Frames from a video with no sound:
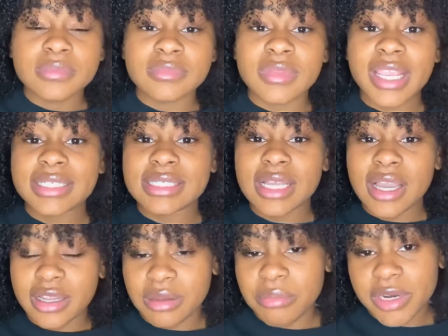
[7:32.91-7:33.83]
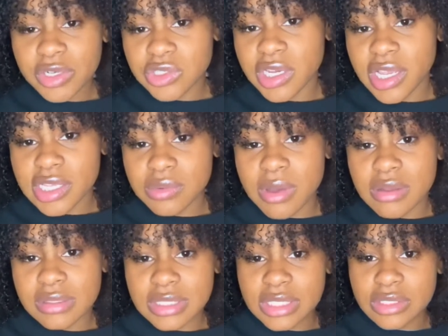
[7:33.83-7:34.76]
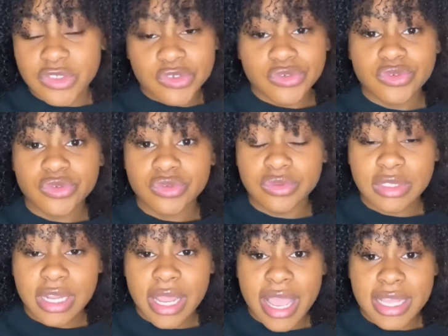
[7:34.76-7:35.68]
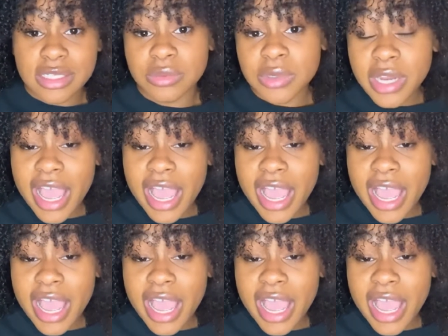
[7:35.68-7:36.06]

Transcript: It's not going to penetrate as well as it would have